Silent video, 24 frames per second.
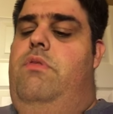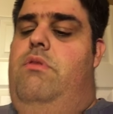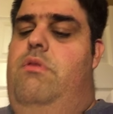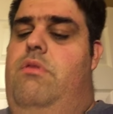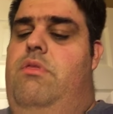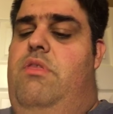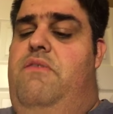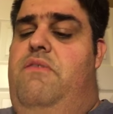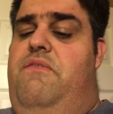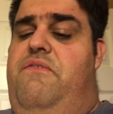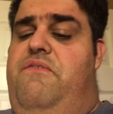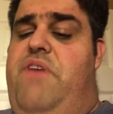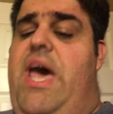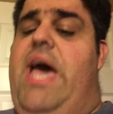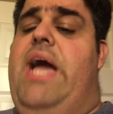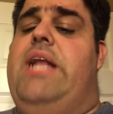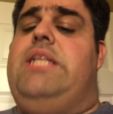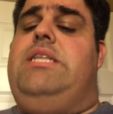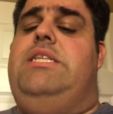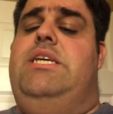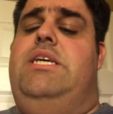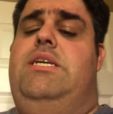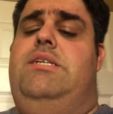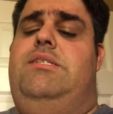the
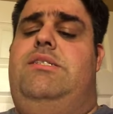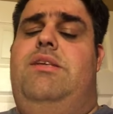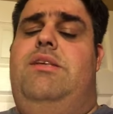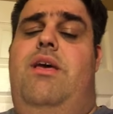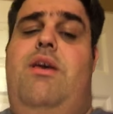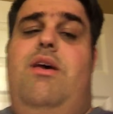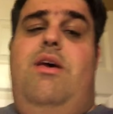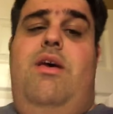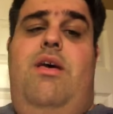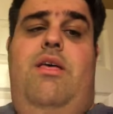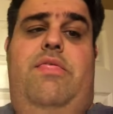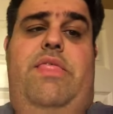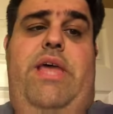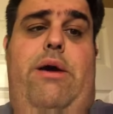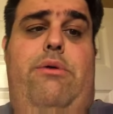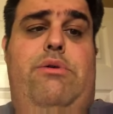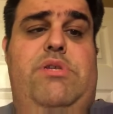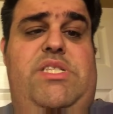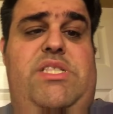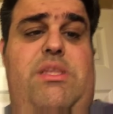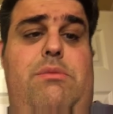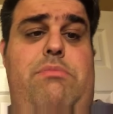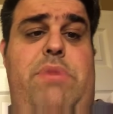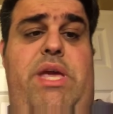fact is, that
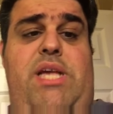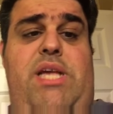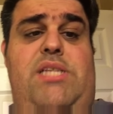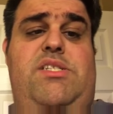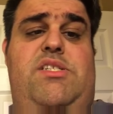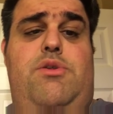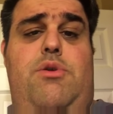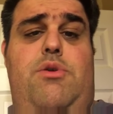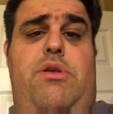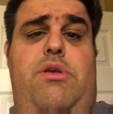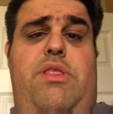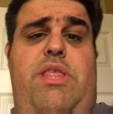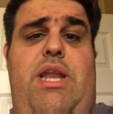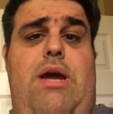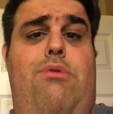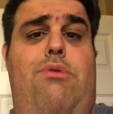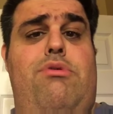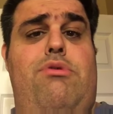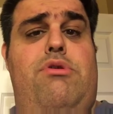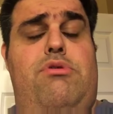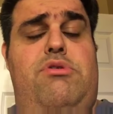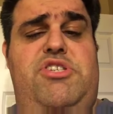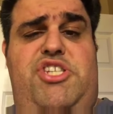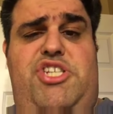was the main store that I
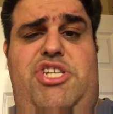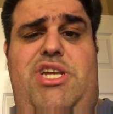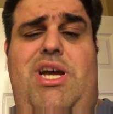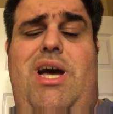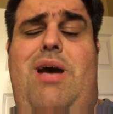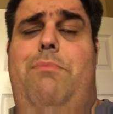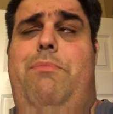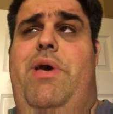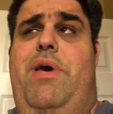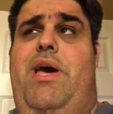would always shop